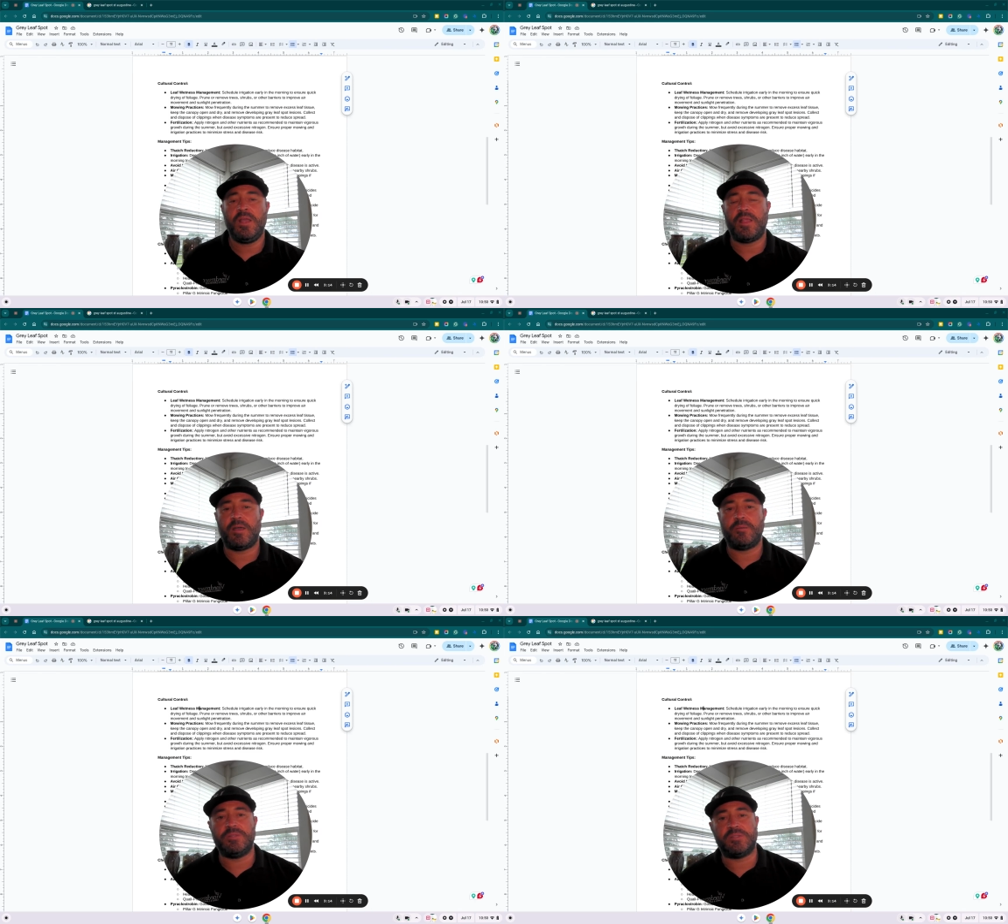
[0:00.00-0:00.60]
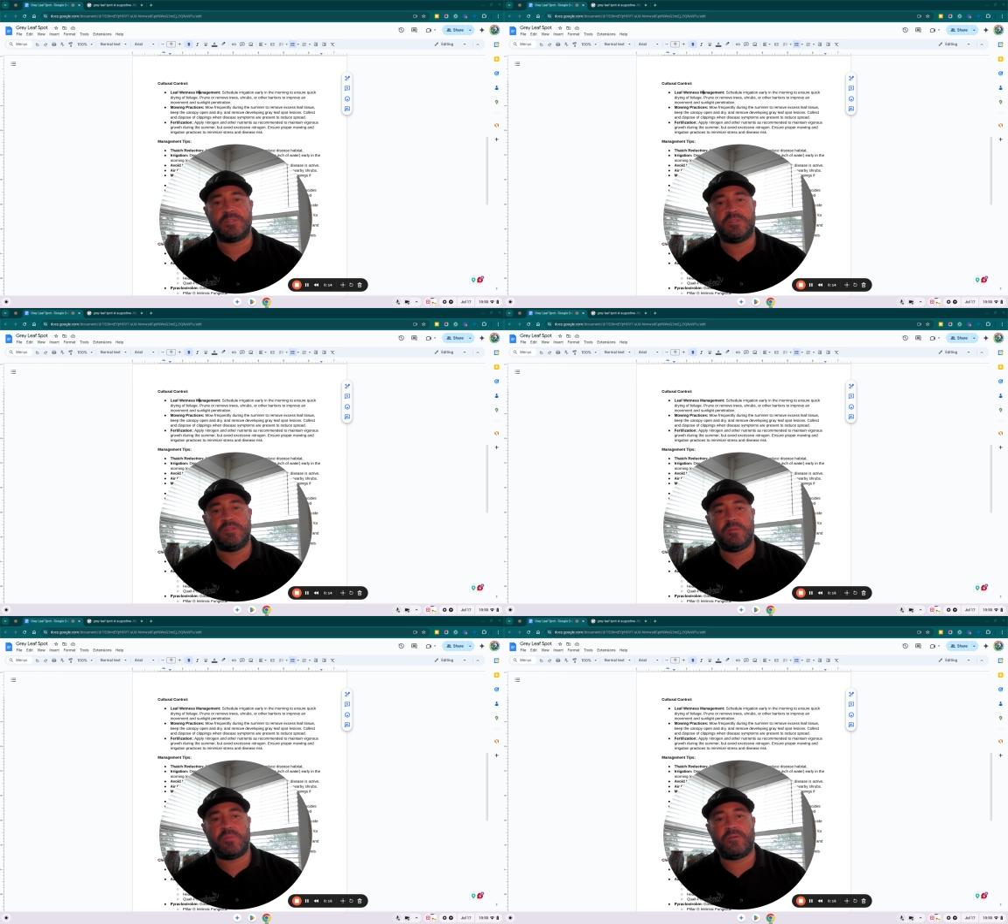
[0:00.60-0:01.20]
That means it's
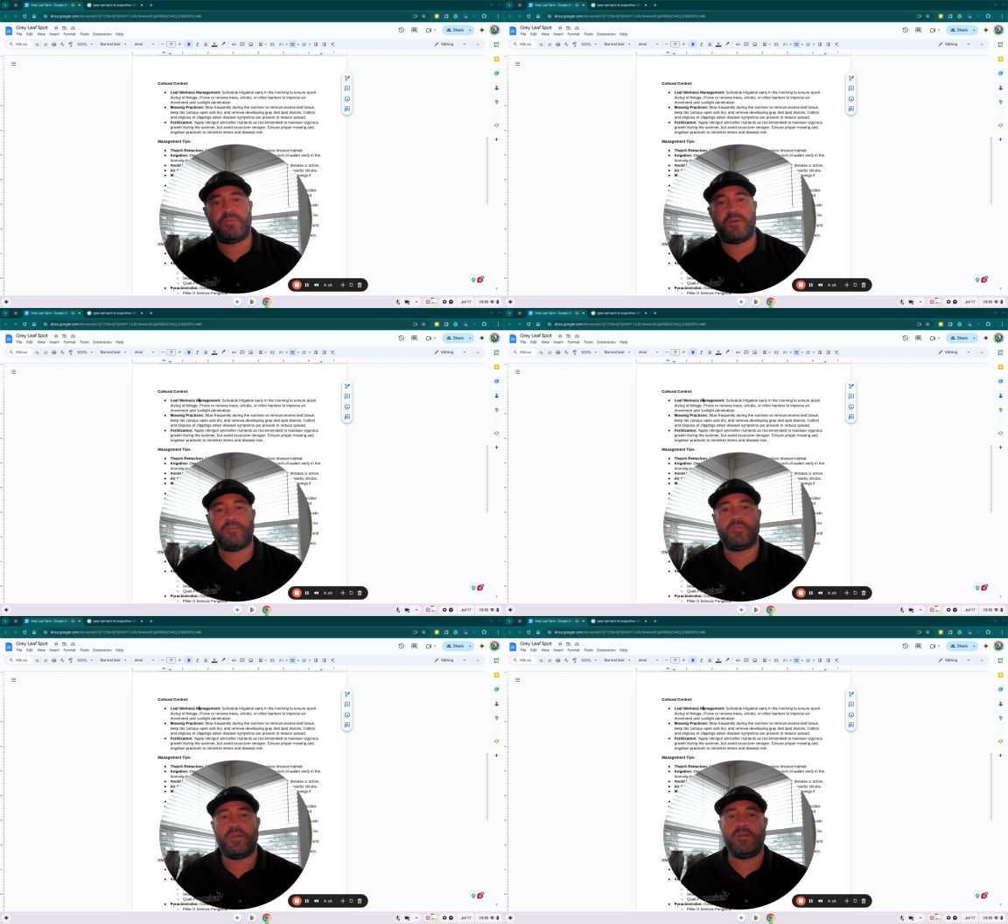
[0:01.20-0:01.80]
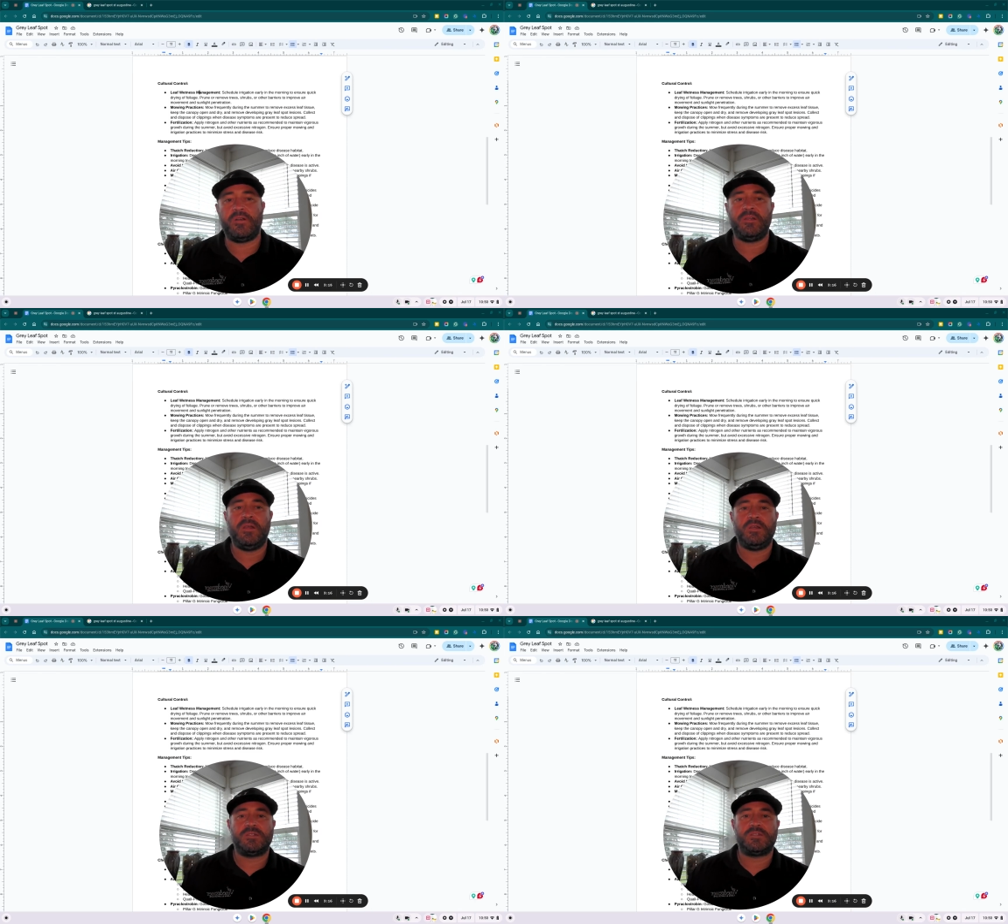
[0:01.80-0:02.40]
done by 5:30,
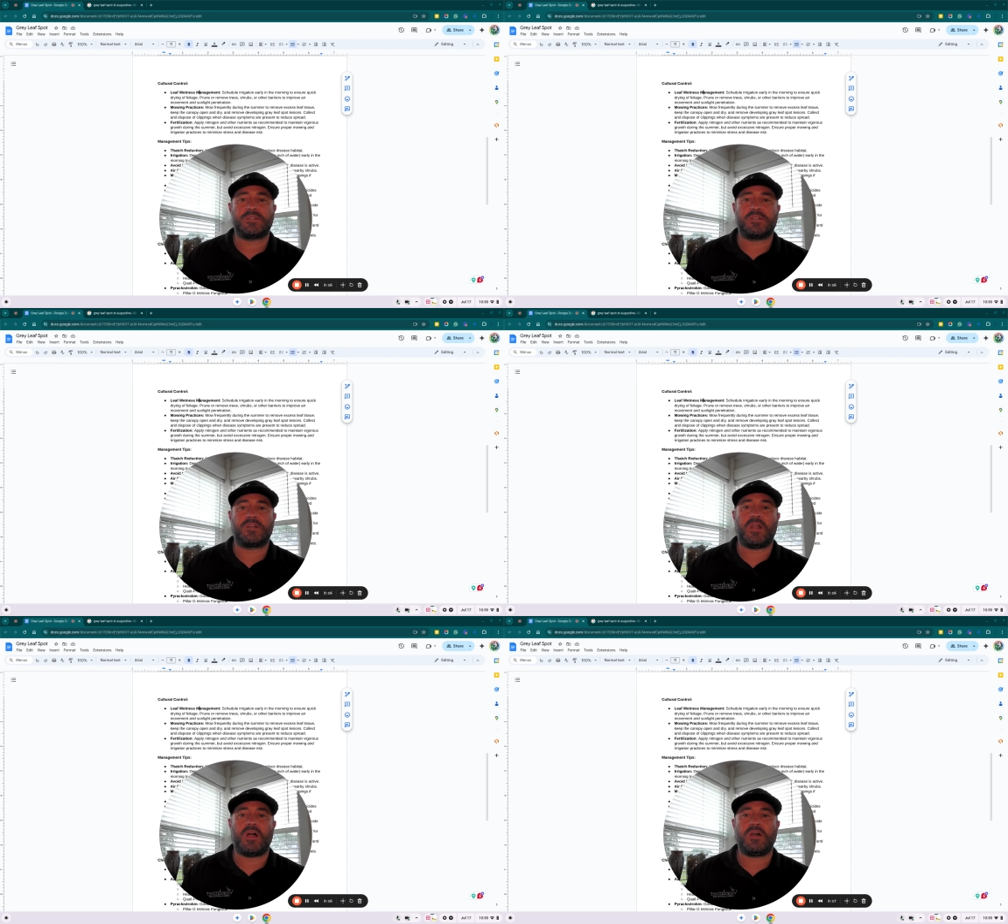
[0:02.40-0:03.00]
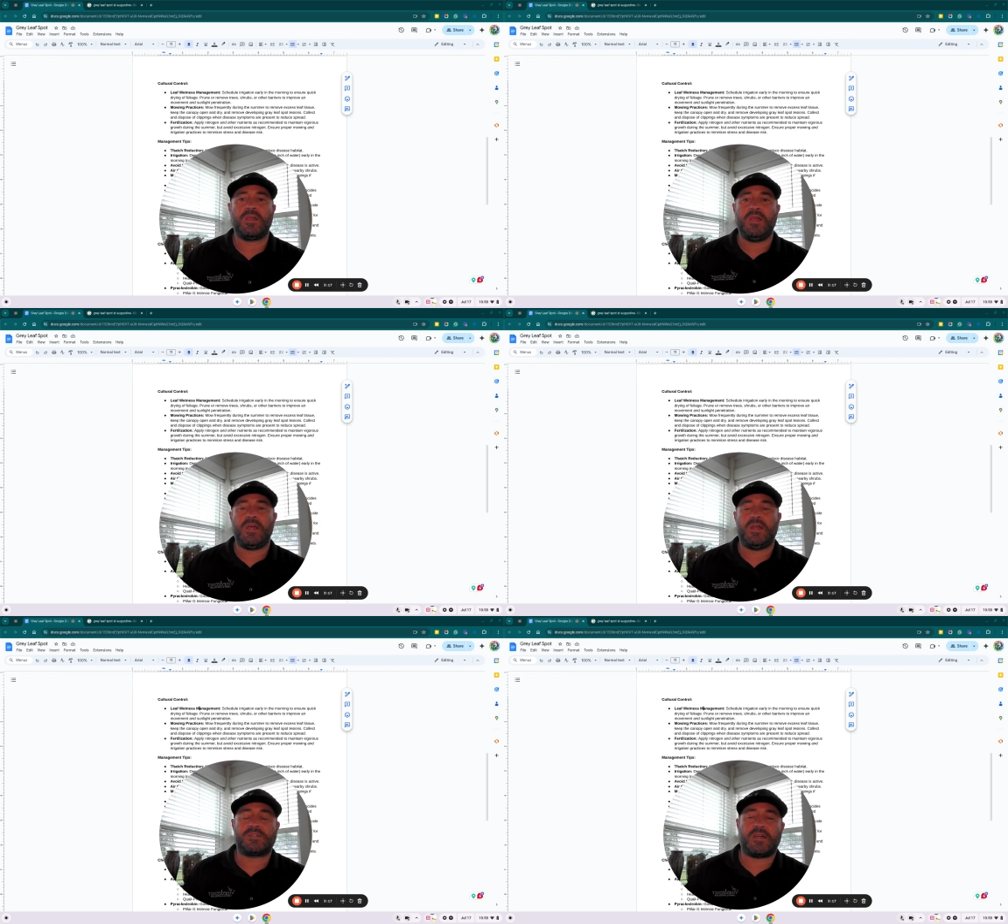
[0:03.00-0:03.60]
6 o'clock,
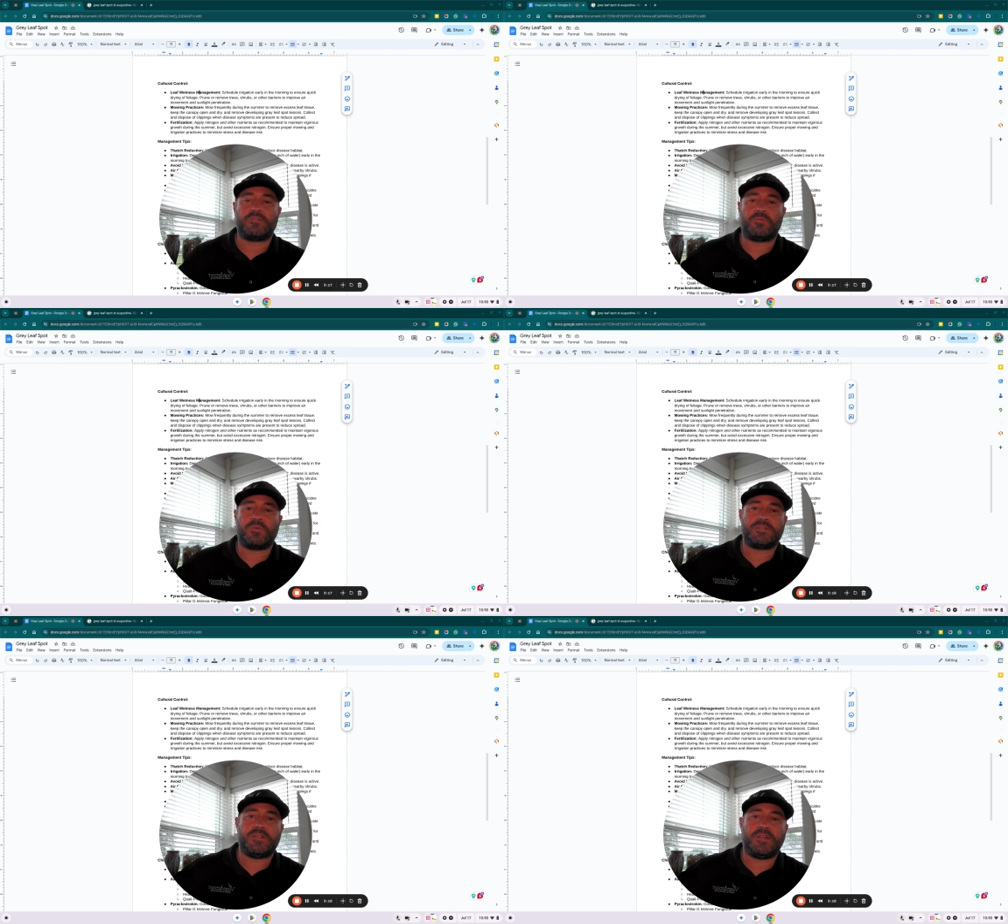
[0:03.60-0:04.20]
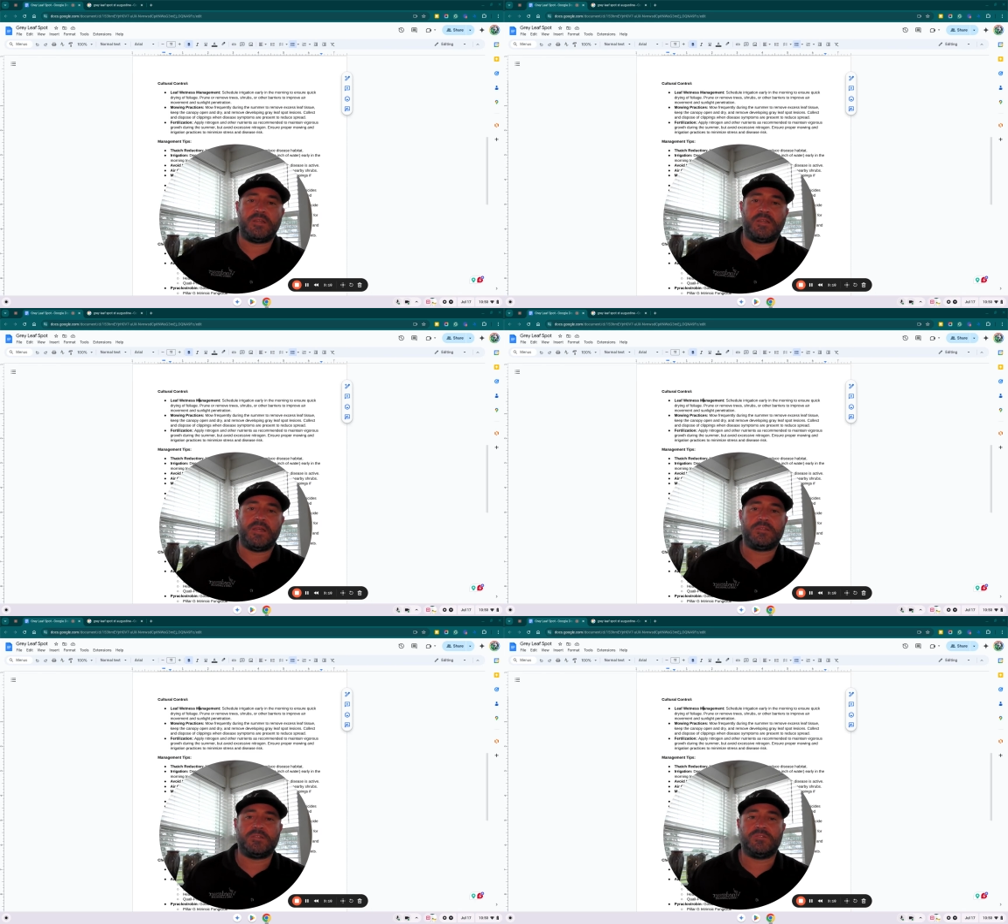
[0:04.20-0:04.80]
and it's got the rest of the
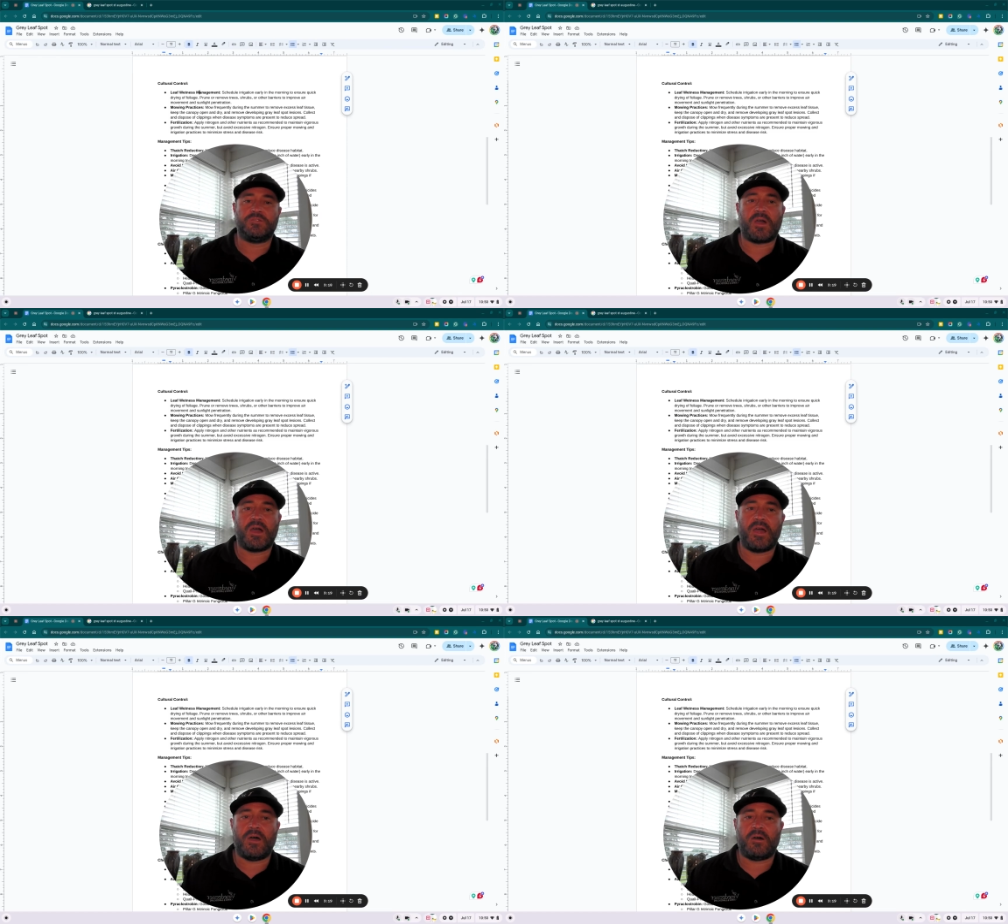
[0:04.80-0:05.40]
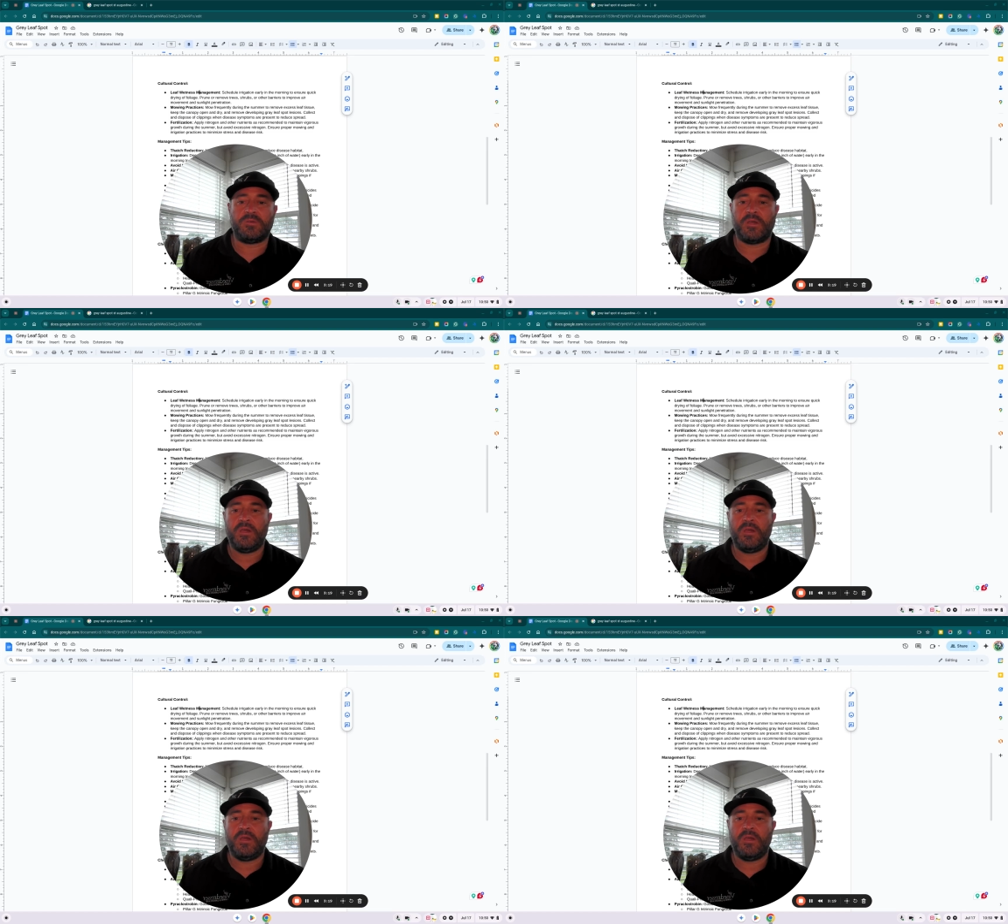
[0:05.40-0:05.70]
day to dry out.